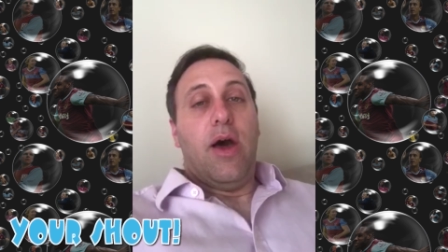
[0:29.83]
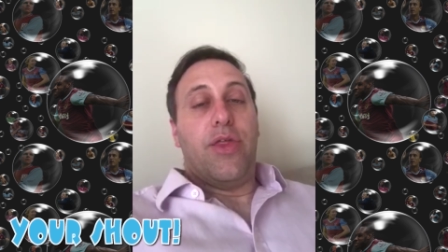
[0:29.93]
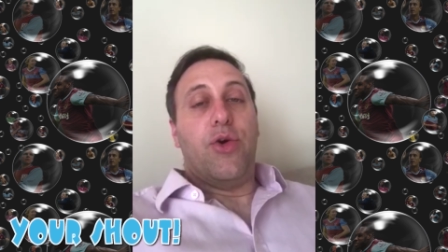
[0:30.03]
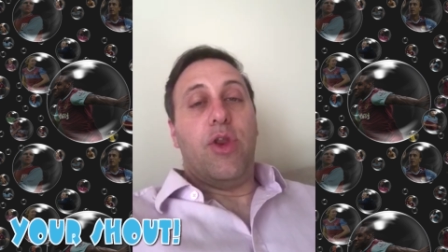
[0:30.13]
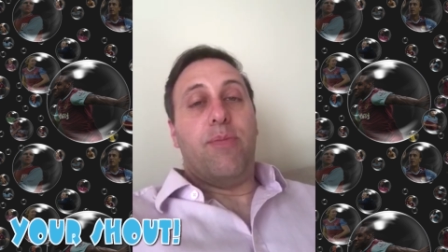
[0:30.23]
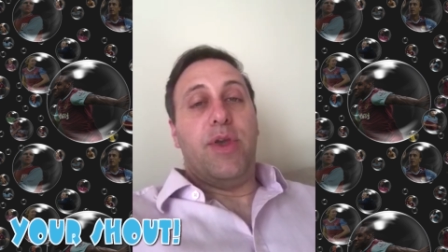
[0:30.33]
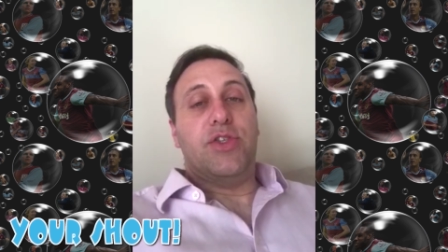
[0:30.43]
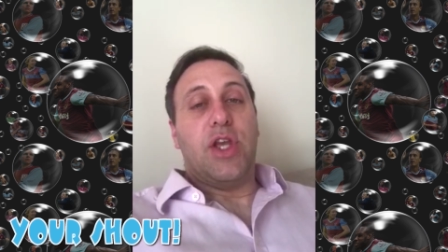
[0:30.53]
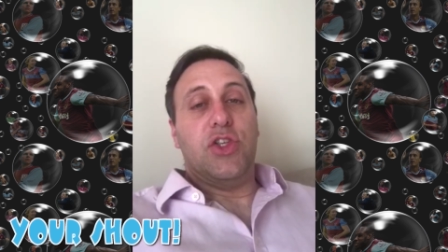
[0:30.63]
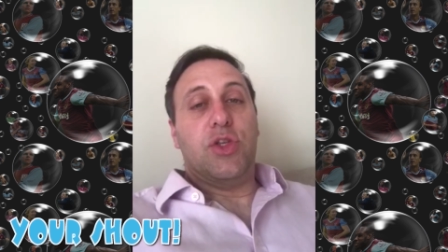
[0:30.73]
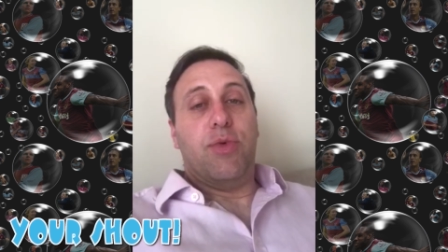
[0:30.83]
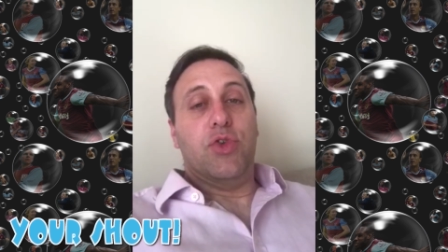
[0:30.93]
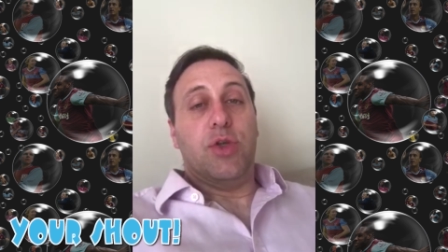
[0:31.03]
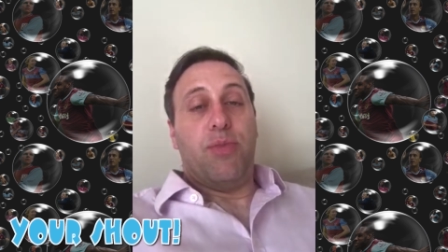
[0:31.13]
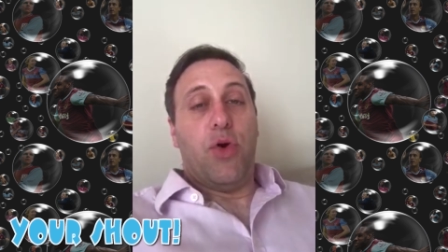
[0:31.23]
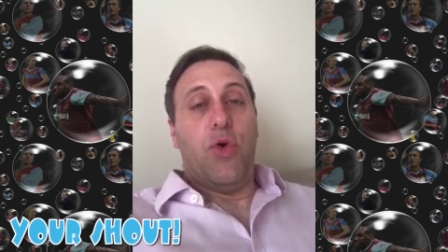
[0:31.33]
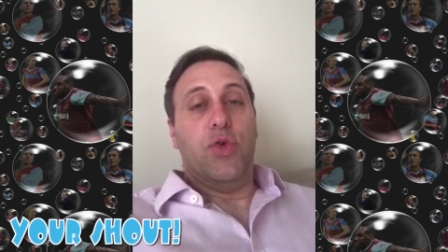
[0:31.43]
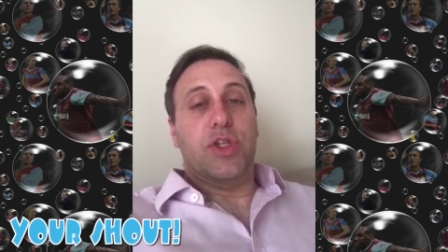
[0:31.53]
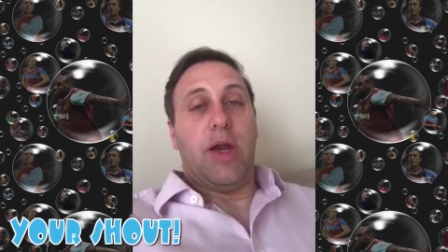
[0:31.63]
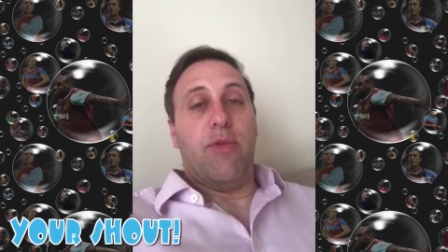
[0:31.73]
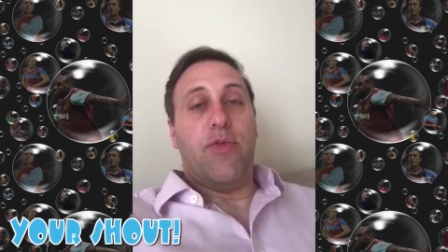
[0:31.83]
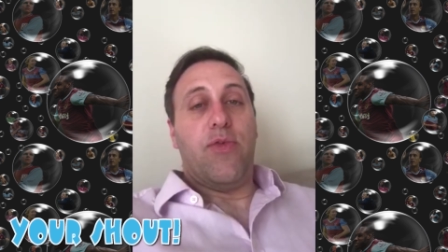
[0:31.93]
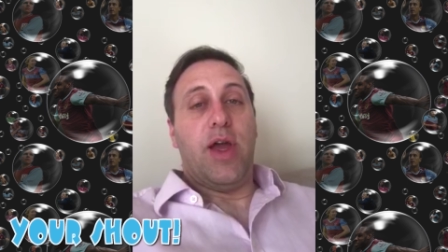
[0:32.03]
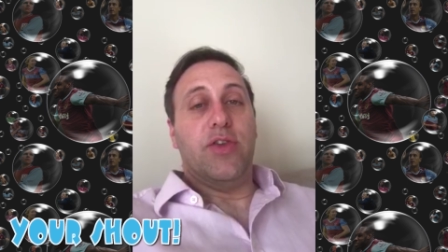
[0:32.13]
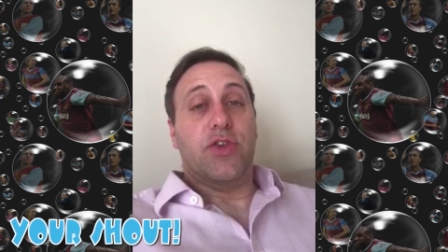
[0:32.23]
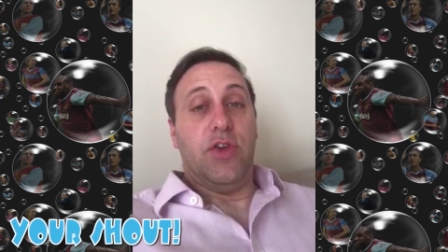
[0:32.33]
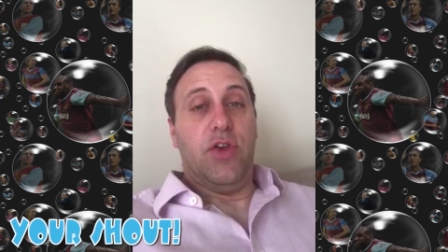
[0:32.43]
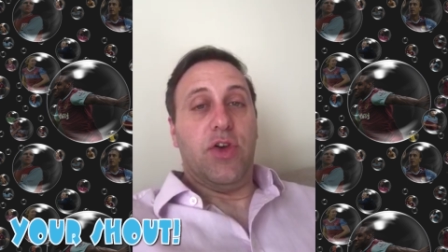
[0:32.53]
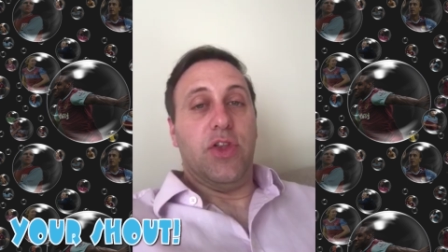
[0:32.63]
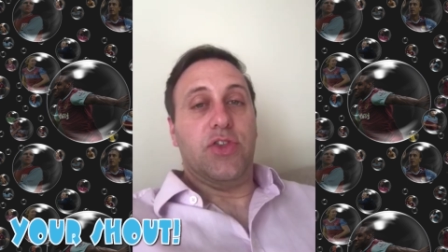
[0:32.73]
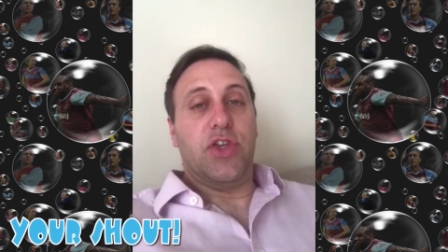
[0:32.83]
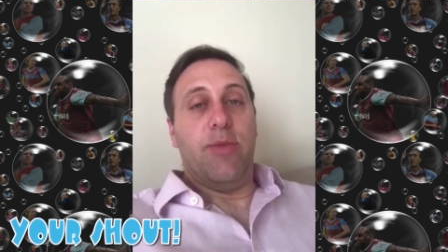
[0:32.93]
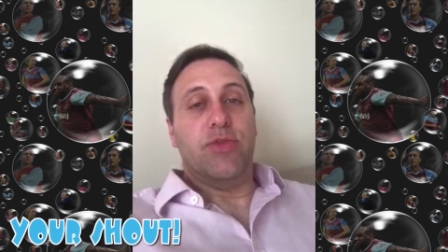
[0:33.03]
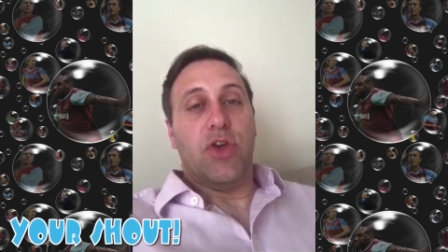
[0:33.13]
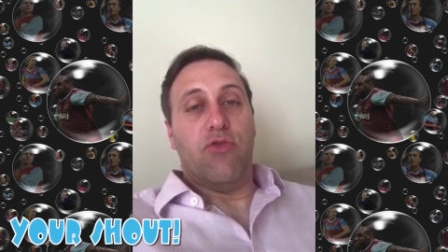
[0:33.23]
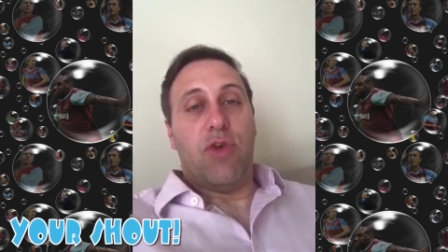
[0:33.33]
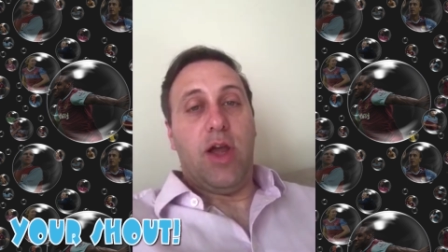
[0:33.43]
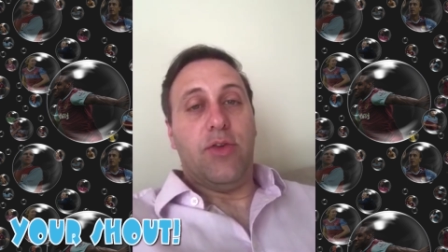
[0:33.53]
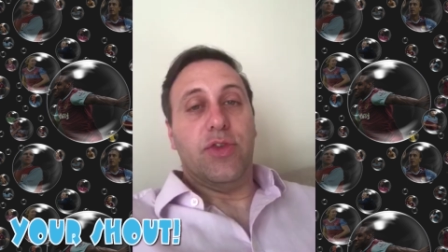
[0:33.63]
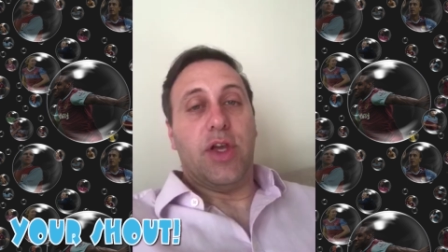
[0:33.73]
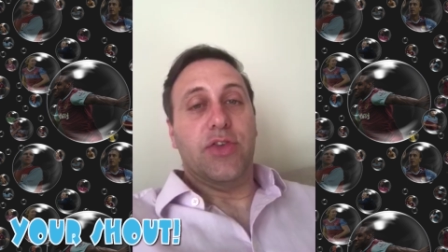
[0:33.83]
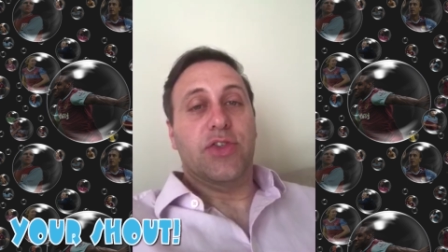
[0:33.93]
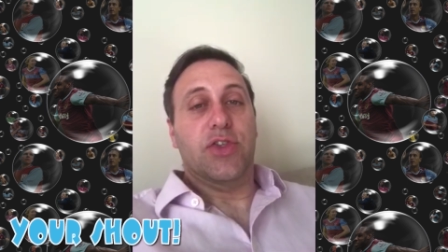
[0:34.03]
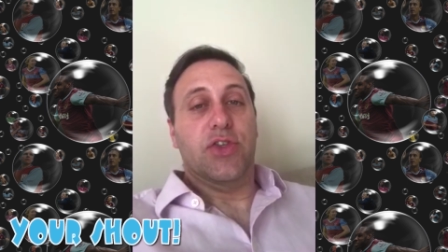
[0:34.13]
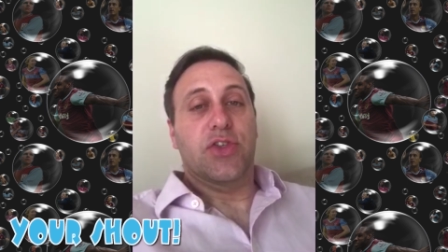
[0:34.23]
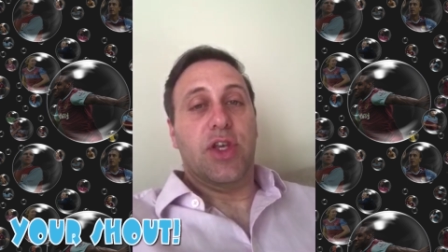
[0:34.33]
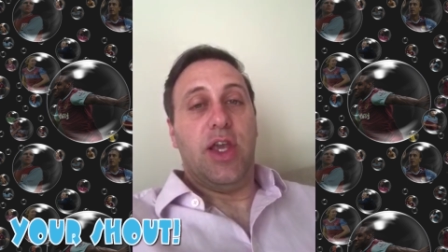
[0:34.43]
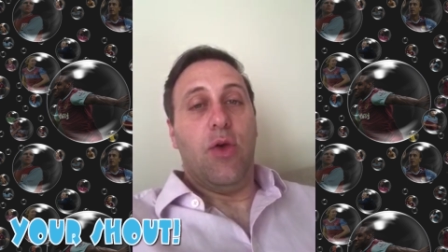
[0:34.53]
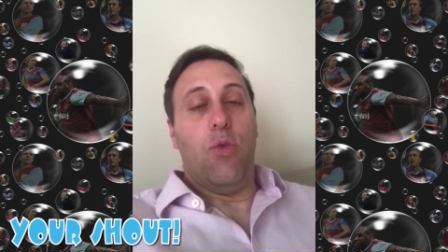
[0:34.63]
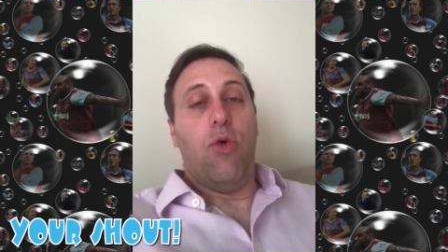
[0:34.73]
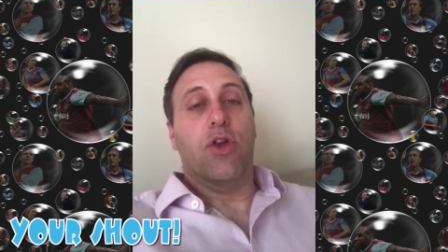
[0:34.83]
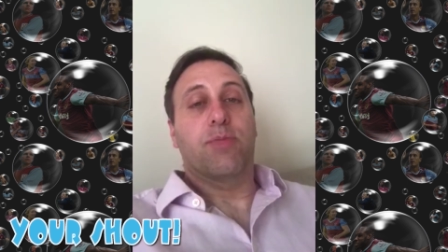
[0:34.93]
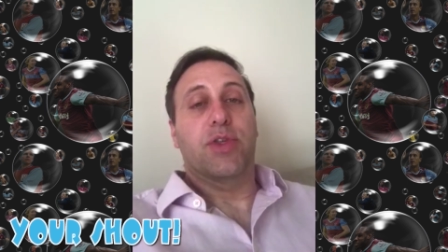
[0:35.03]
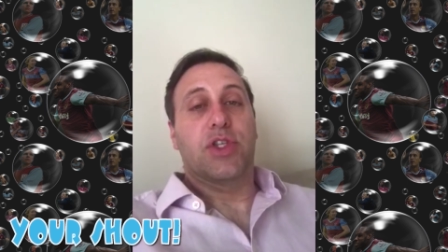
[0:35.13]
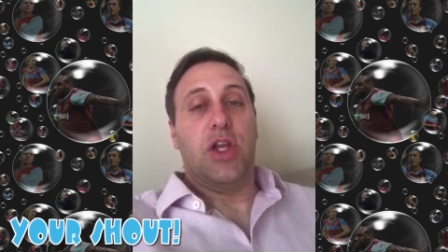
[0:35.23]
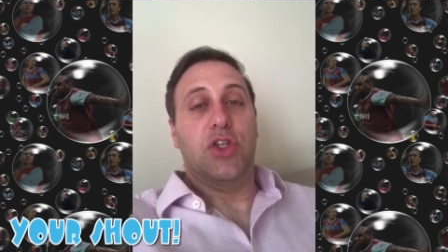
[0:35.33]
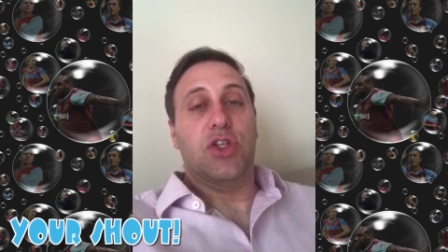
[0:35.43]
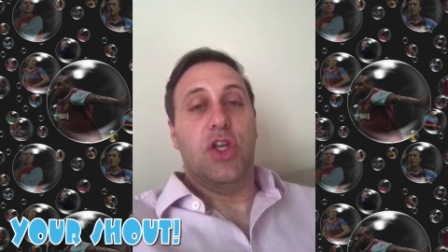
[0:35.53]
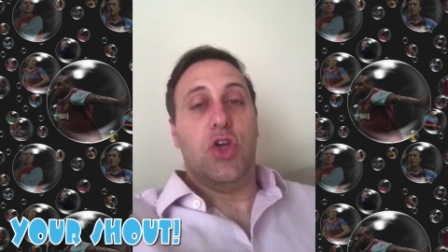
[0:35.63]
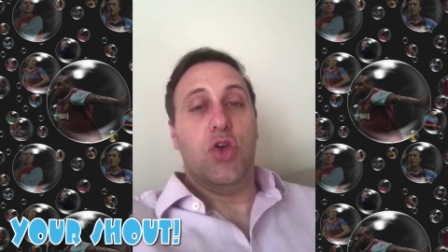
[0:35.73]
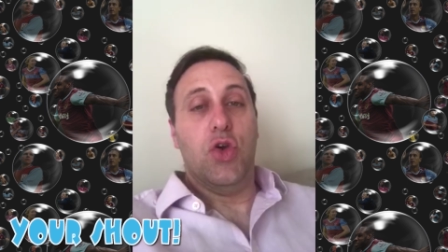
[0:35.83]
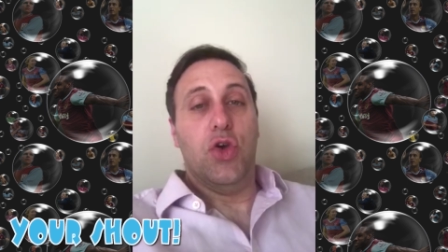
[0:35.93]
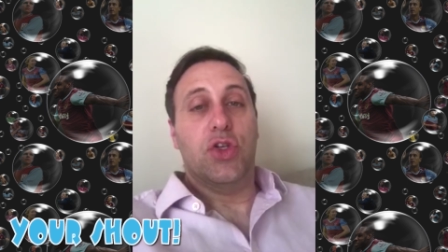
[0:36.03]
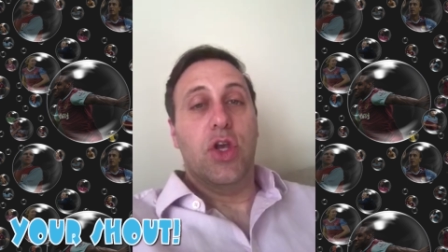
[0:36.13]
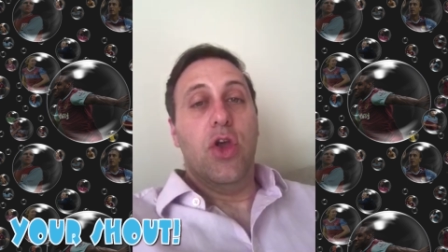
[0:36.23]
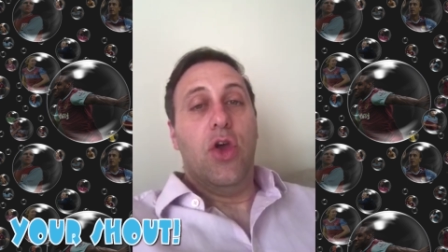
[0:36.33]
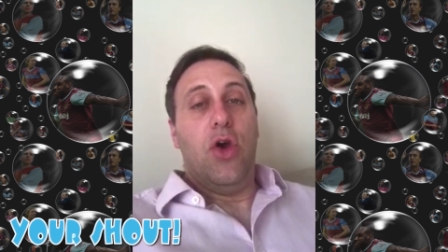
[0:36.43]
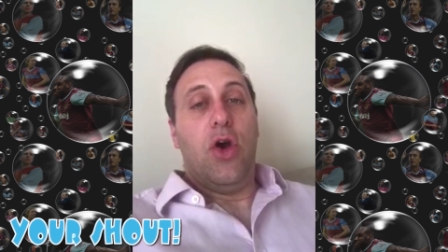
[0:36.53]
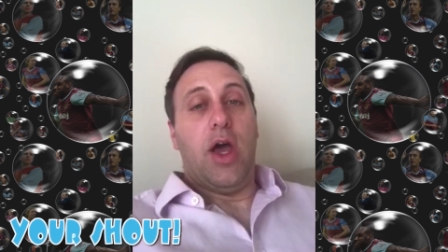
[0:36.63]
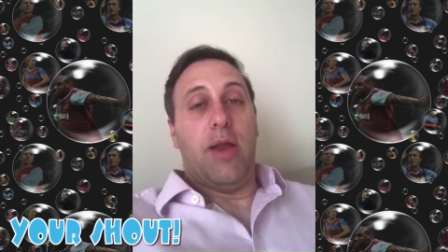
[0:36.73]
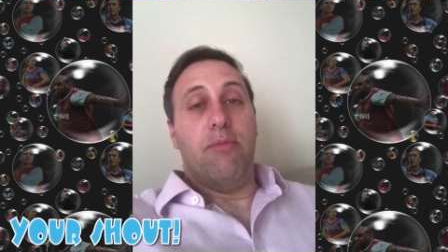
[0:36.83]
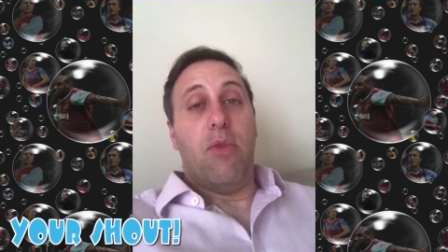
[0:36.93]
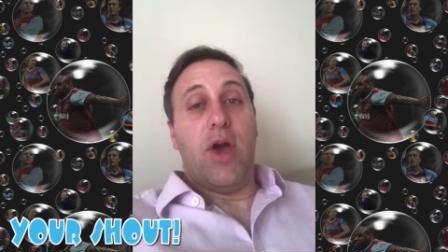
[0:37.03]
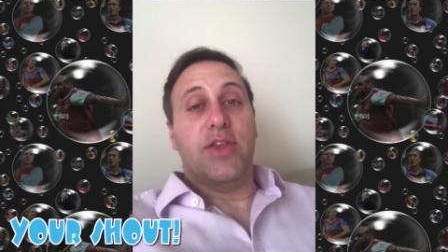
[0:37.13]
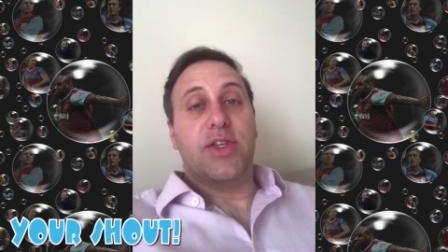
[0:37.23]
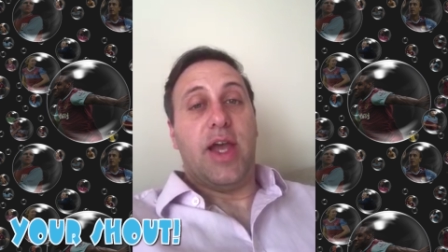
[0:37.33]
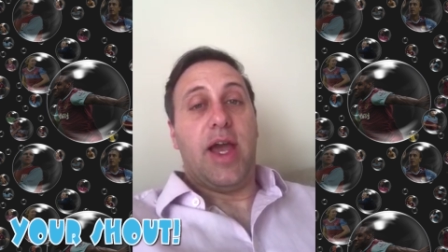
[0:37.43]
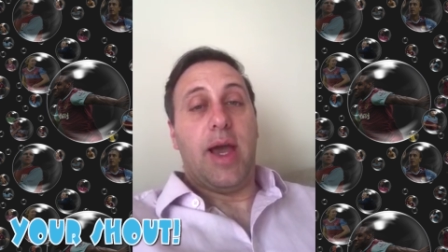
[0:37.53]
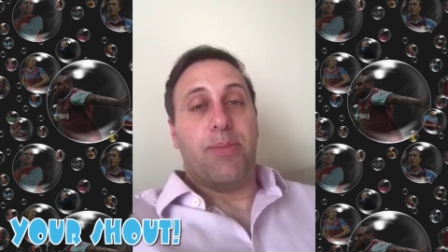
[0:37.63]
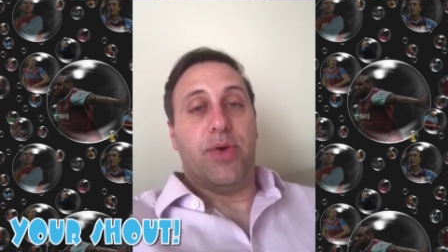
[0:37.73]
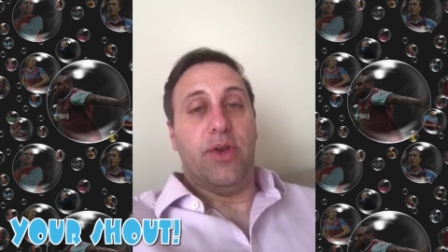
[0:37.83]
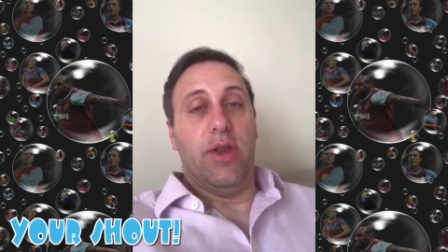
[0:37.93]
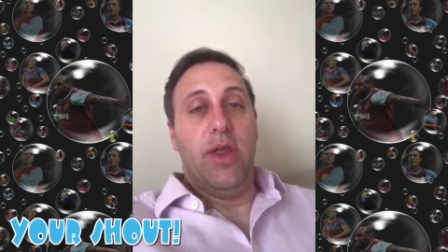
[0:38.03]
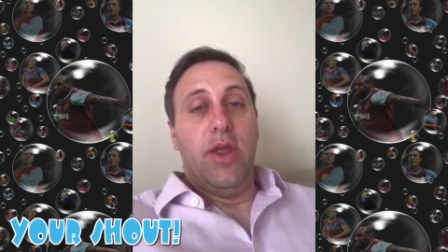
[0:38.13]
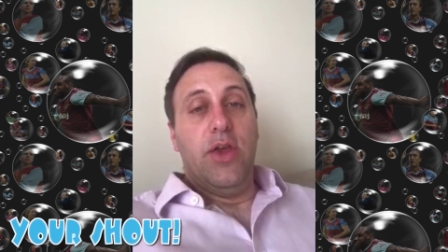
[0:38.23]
I thought it'd be sensible to pause and reflect and look at the teams around us to see what potentially could and might happen.